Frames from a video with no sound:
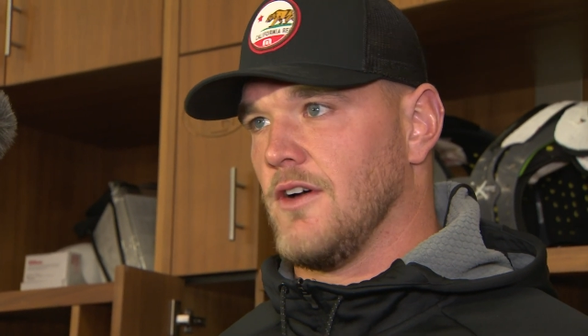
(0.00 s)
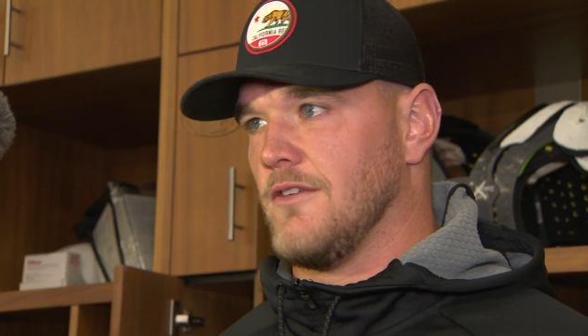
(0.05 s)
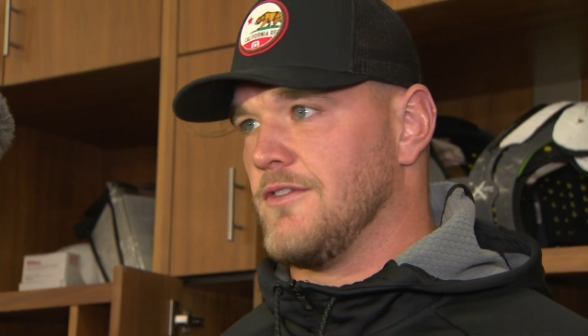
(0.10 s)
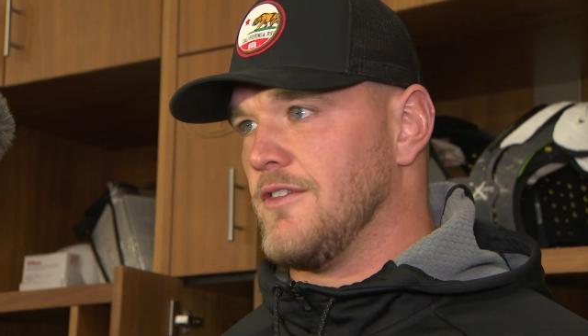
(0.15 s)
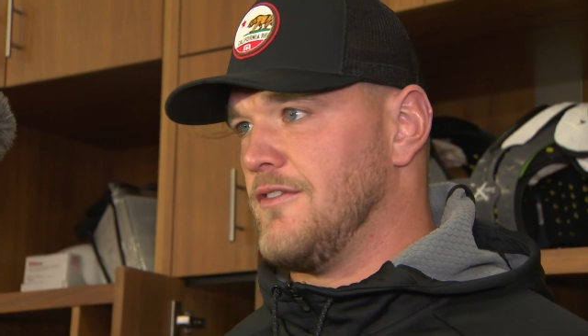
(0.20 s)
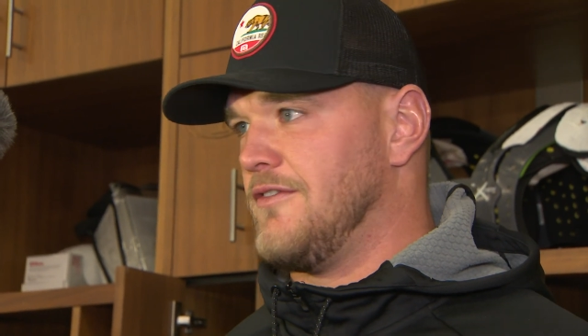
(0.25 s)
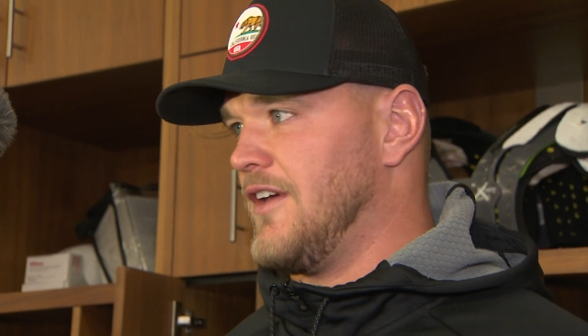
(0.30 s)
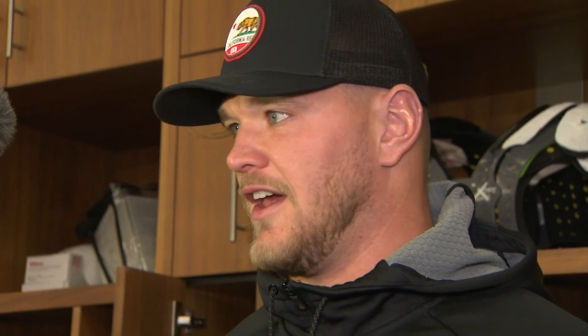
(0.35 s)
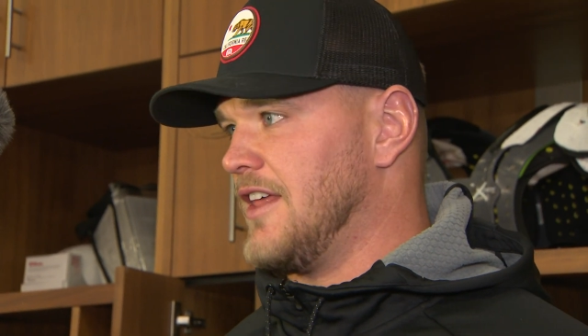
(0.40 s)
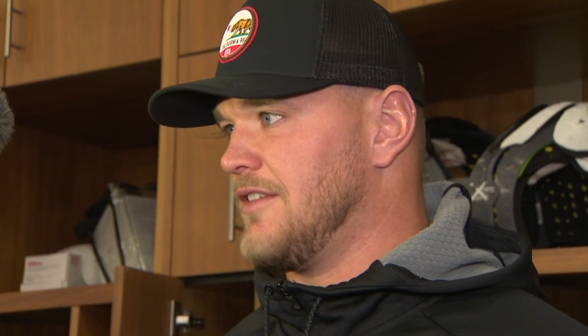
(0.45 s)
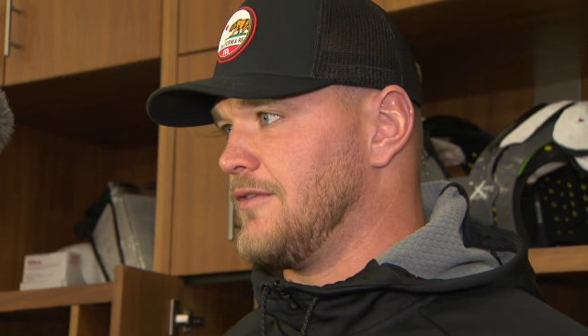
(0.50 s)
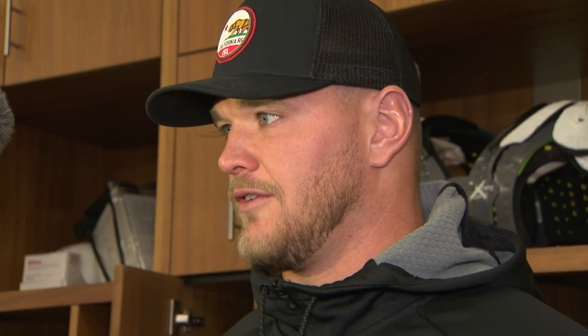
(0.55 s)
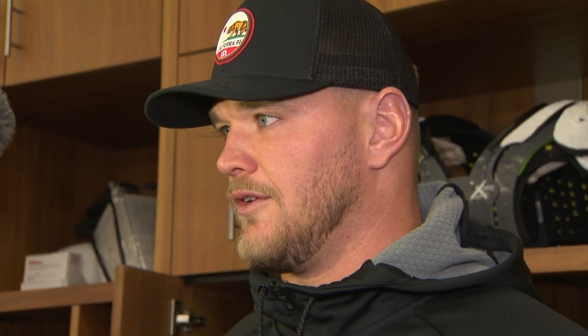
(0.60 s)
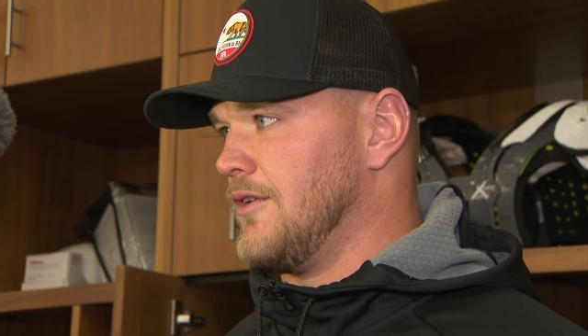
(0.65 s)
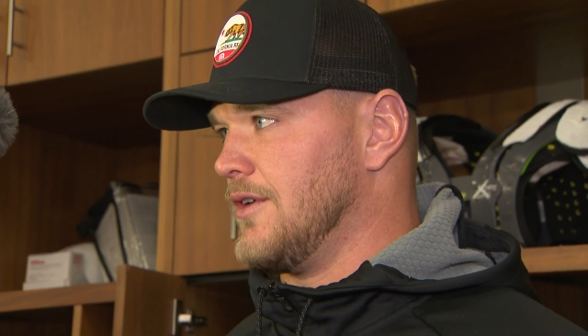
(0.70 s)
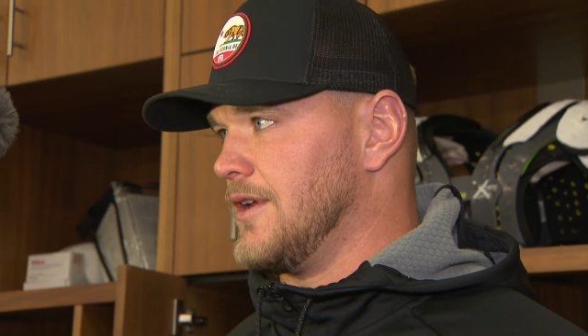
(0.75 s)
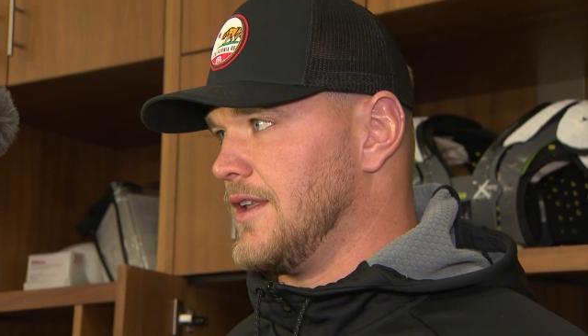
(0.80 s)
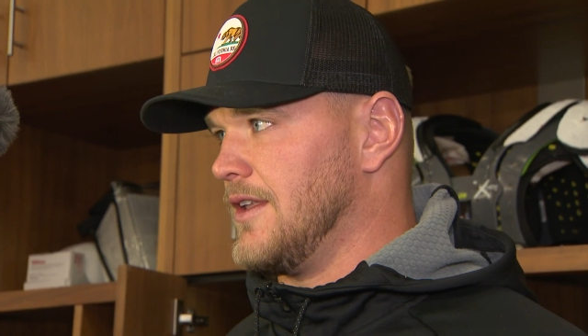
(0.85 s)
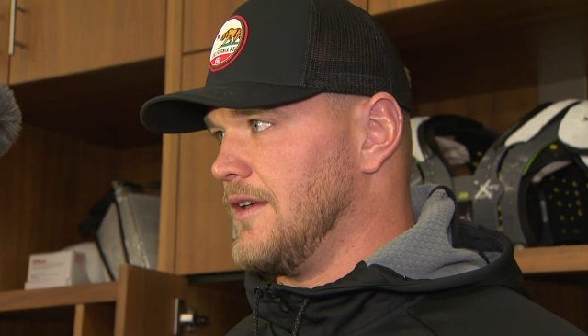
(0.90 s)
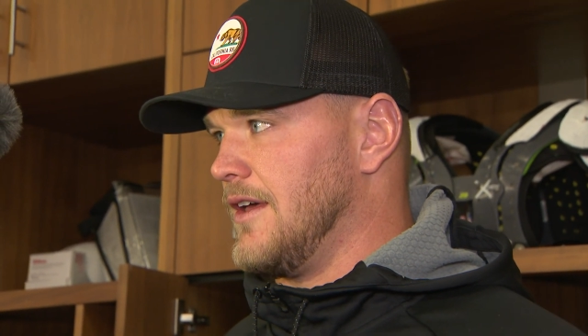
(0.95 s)
of the
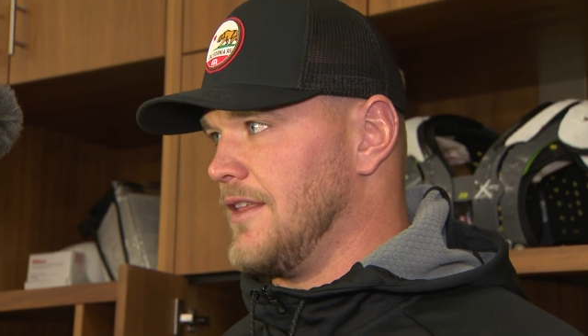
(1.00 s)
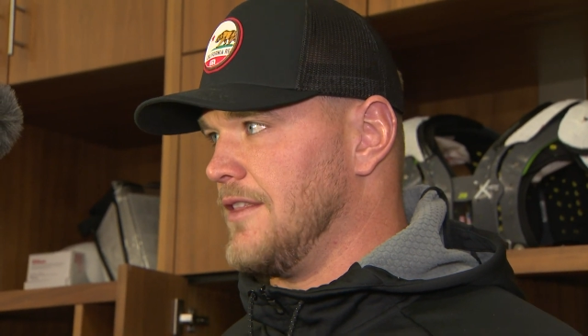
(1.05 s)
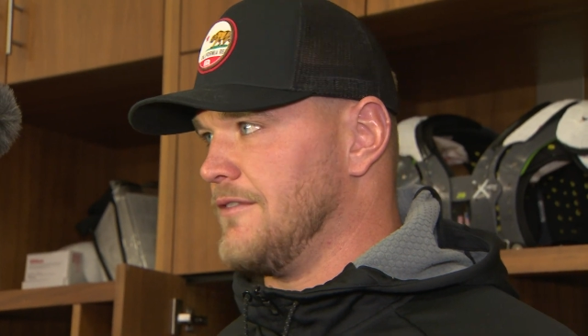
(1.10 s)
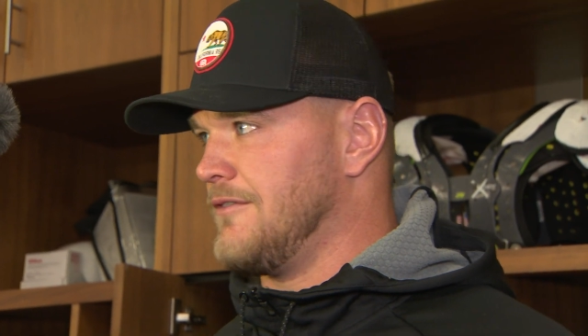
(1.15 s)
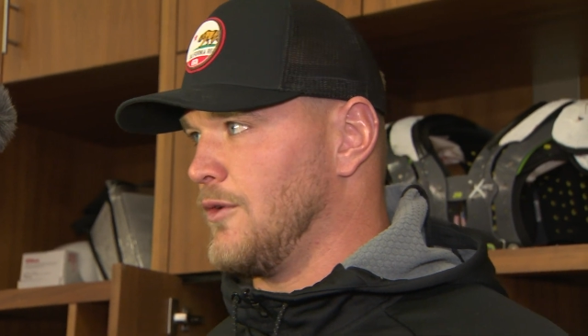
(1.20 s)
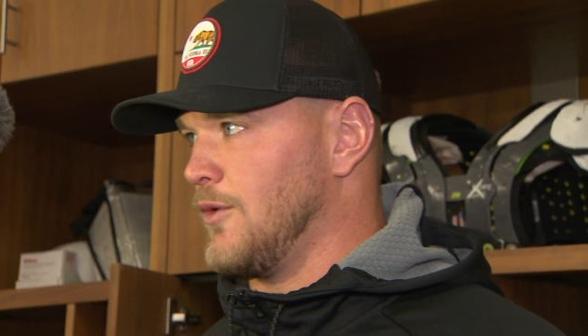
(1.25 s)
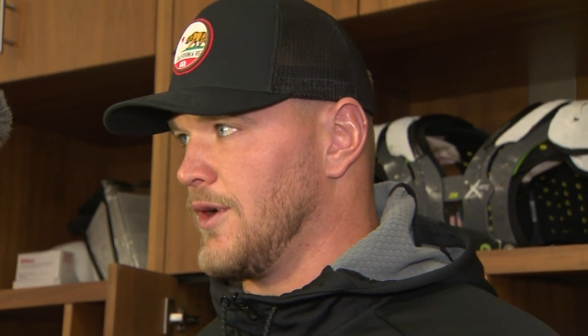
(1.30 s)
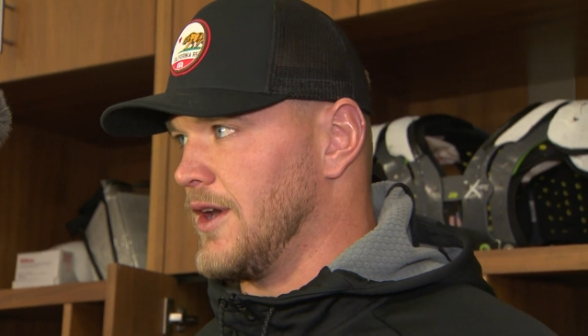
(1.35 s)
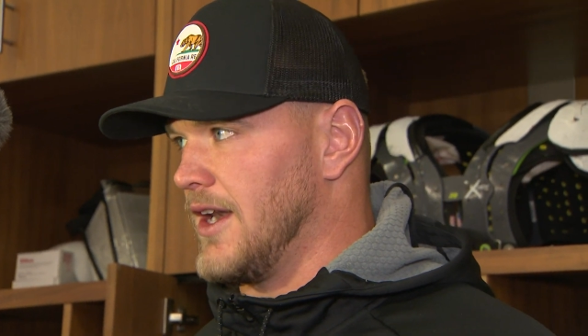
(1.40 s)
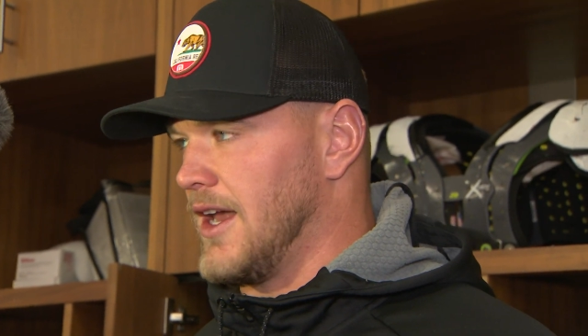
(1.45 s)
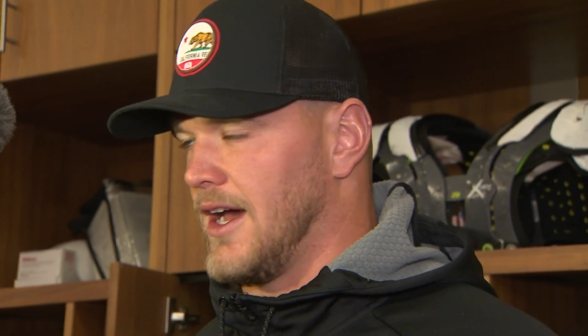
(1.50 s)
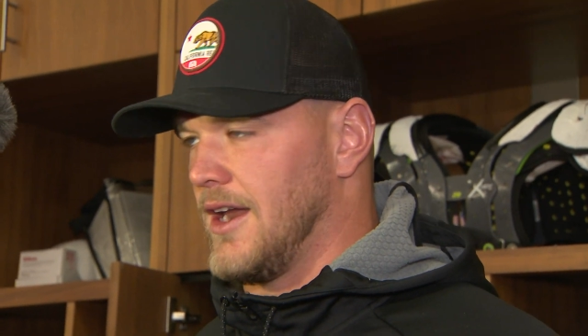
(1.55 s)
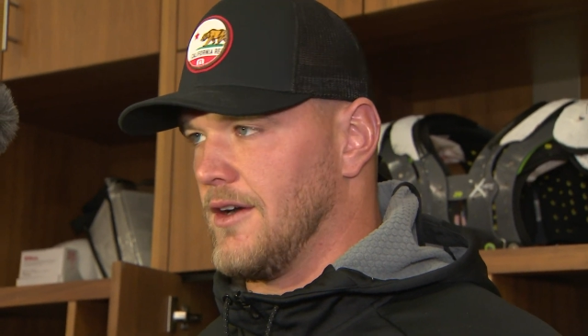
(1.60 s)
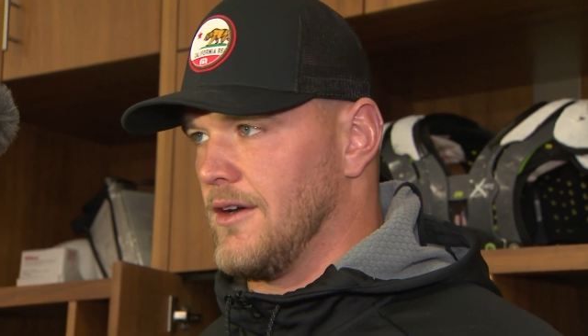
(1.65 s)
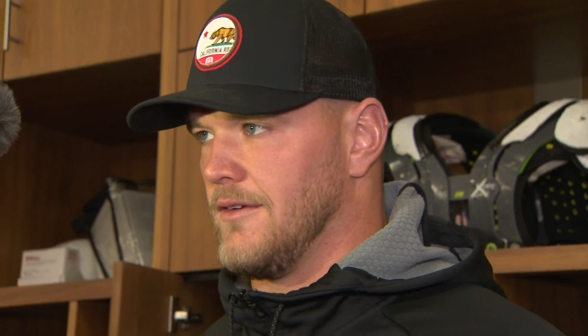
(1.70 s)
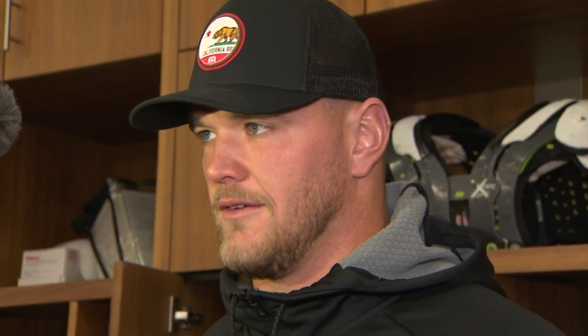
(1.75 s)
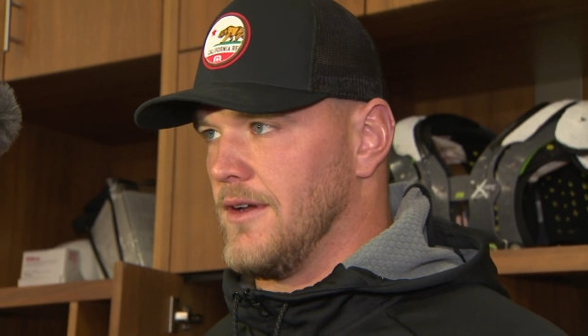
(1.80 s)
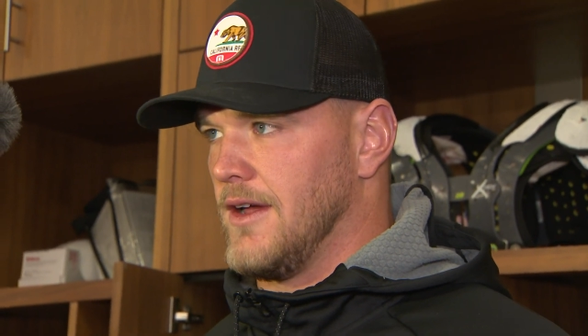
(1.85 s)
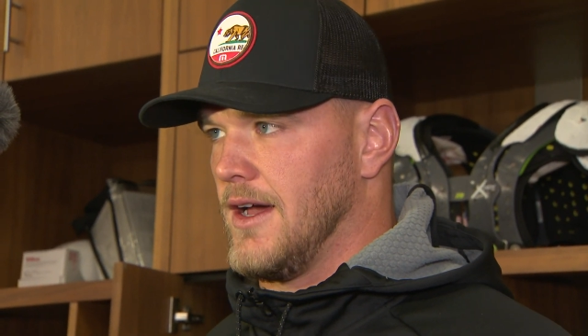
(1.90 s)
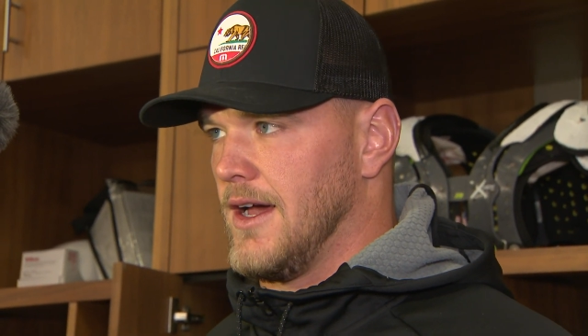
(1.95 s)
faithful and, and the 49er